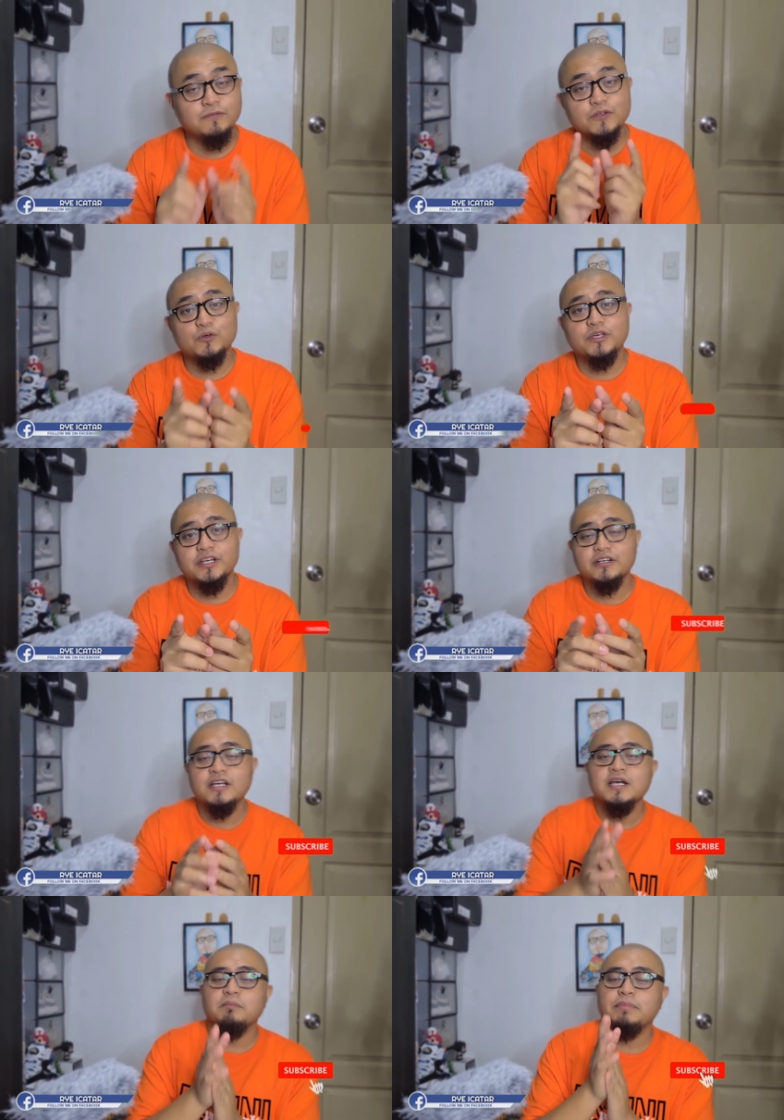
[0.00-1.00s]
you're new here,
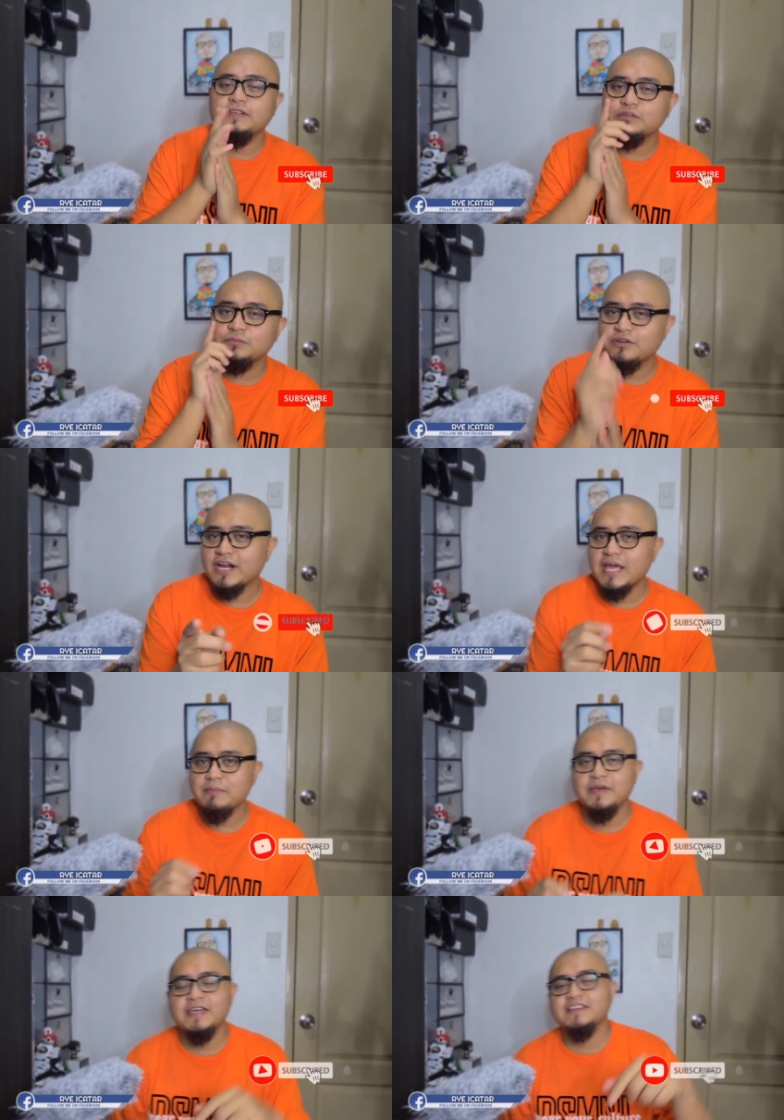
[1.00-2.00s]
please
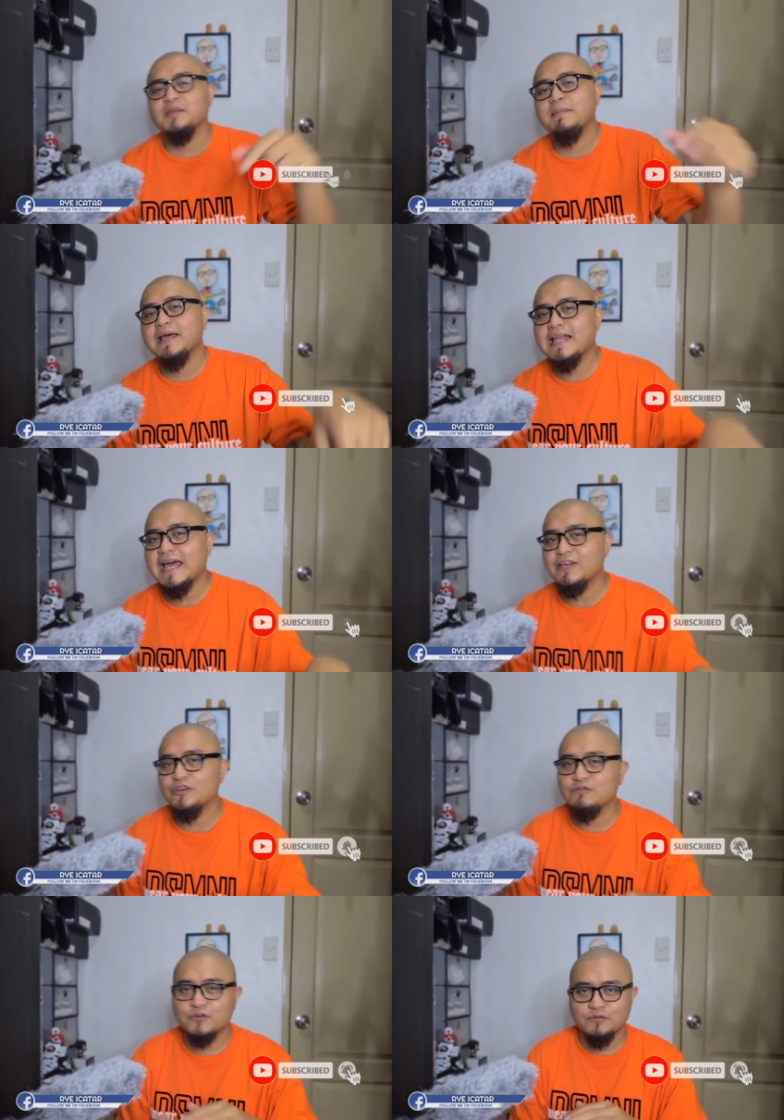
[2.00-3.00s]
subscribe, hit the bell
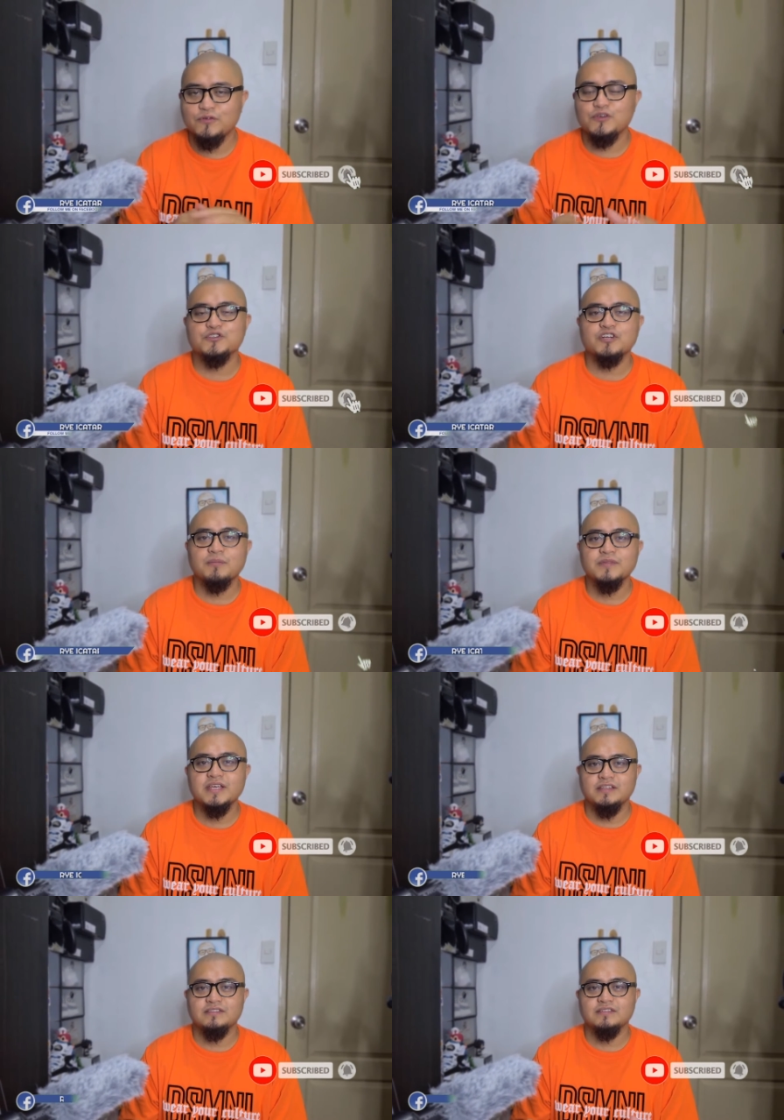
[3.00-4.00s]
icon for future
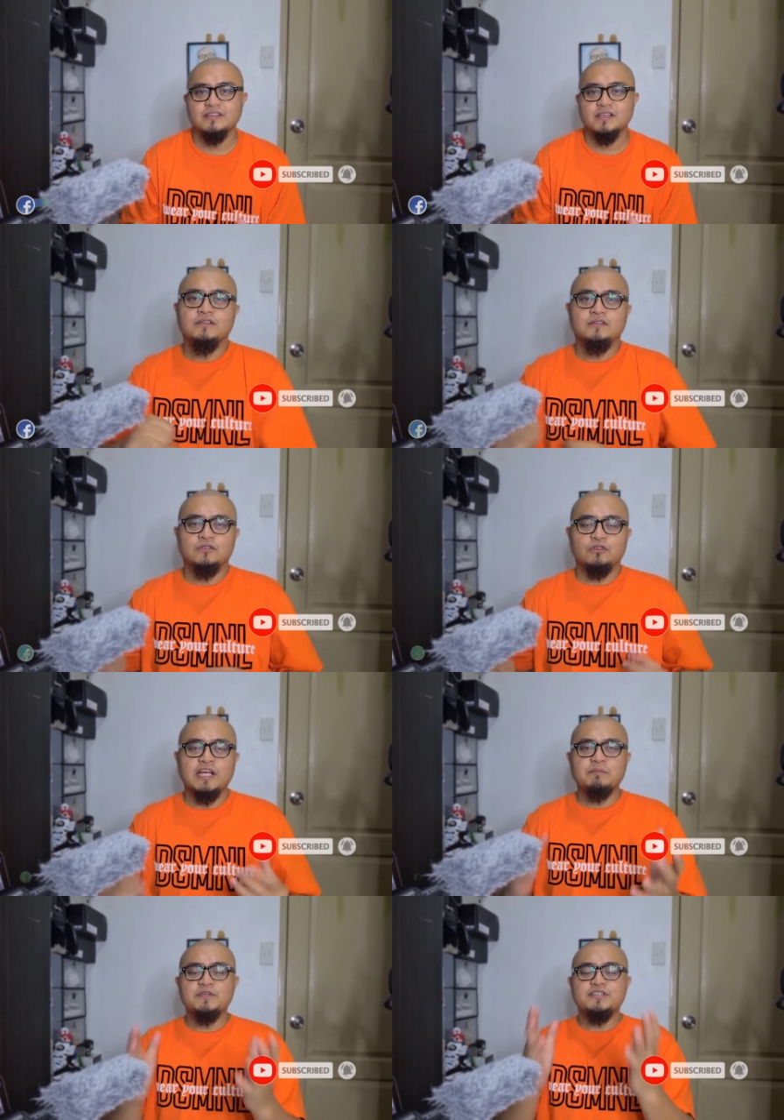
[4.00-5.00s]
updates. So let me